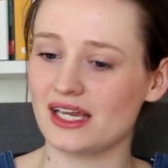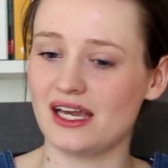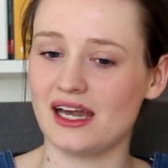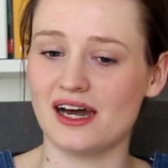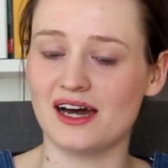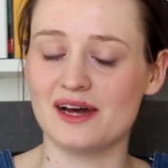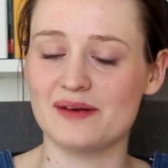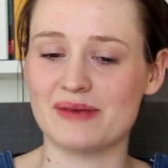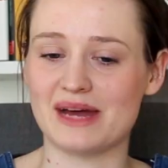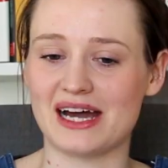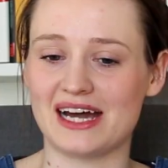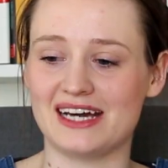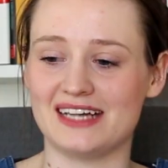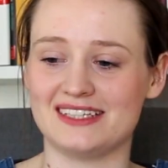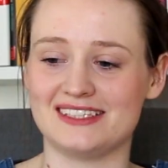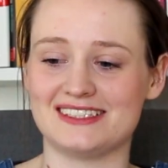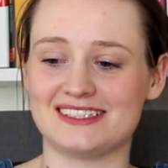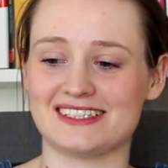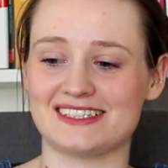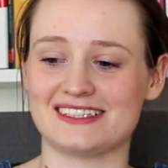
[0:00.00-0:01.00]

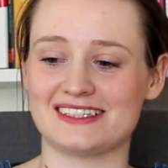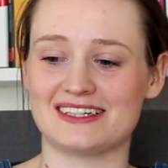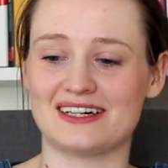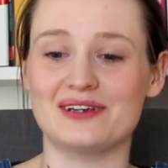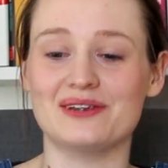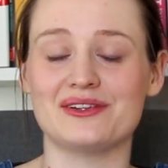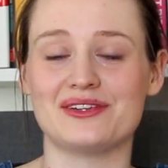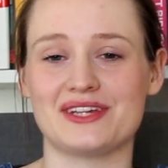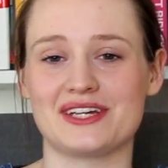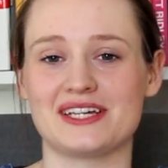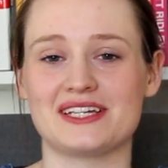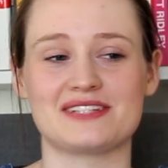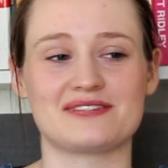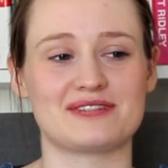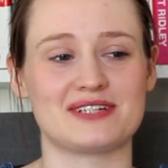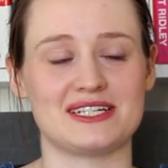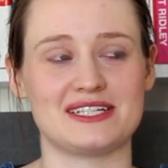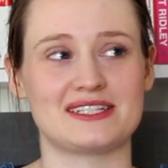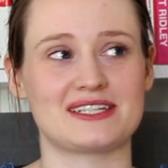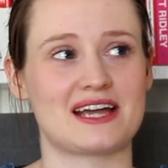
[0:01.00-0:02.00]
And the whole thing is
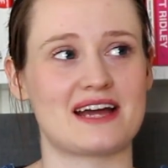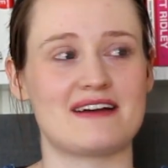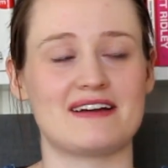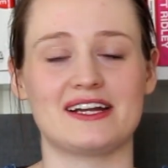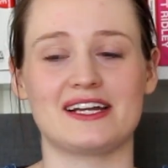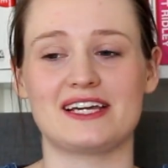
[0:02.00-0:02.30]
really scary.